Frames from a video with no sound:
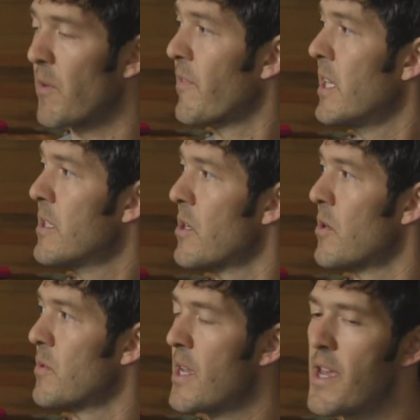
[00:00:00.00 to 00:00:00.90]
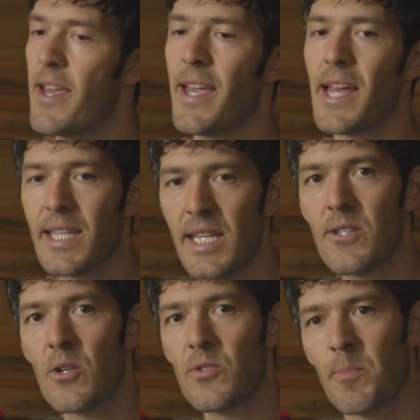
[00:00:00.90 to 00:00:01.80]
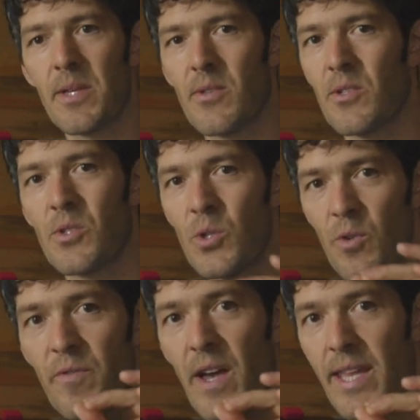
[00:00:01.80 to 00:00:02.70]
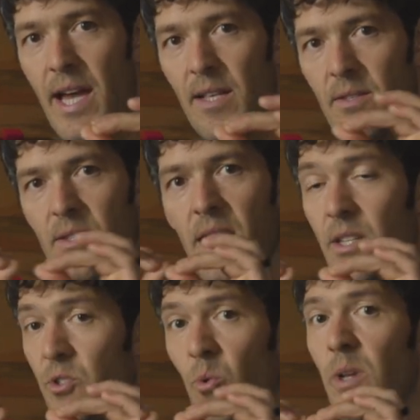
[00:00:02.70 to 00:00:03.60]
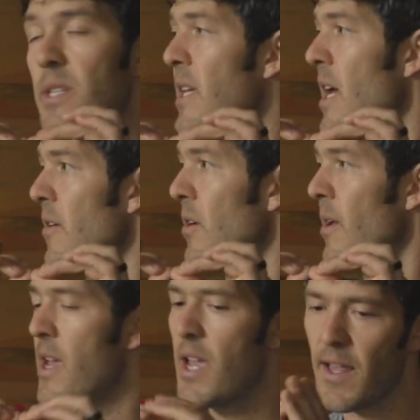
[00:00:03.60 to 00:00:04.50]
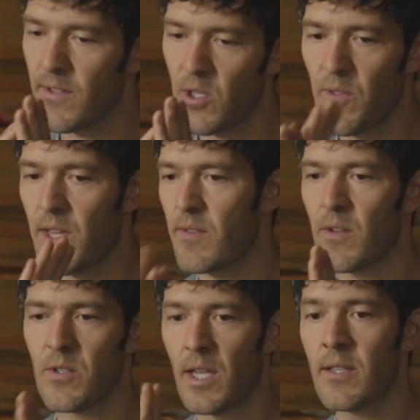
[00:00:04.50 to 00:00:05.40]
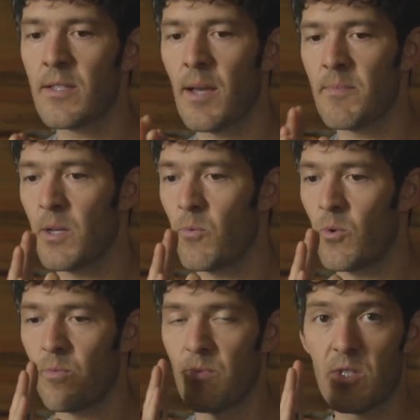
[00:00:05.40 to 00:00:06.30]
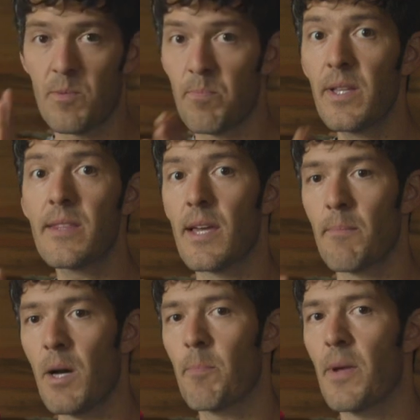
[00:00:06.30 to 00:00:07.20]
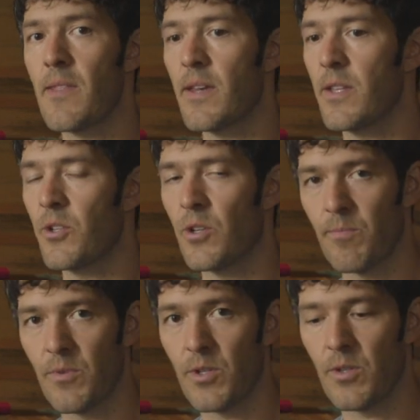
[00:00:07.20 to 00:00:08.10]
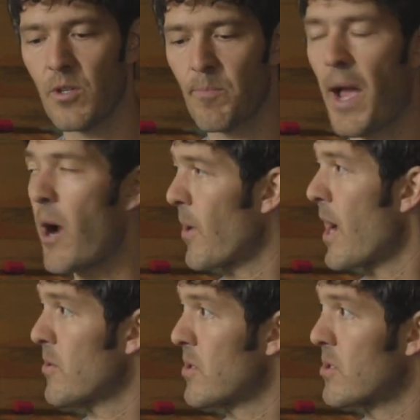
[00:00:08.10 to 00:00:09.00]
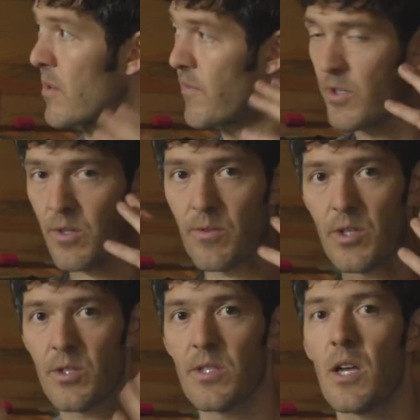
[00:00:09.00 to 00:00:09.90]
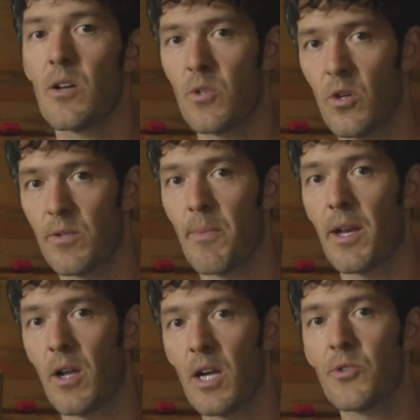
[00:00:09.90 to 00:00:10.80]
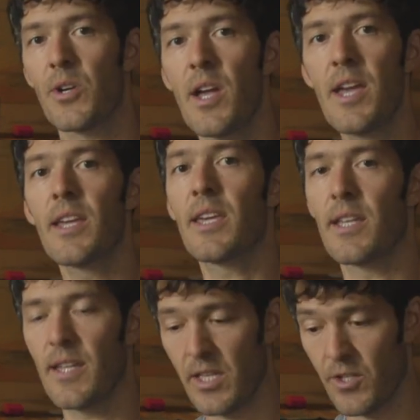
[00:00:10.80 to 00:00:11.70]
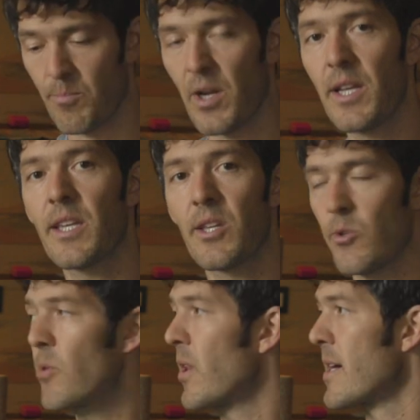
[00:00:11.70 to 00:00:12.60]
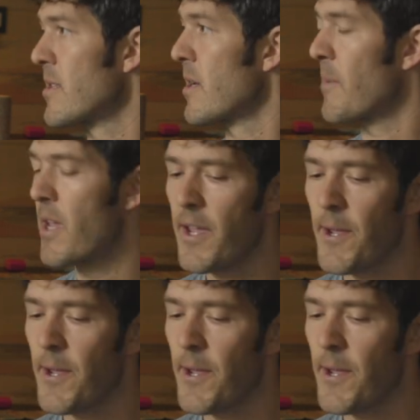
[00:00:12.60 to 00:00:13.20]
of ketones. And ketones are basically two fatty acids kind of joined together. And so then there's enzymes that will split them up, and then your little powerhouses of your cells called your mitochondria in your brain can utilize them.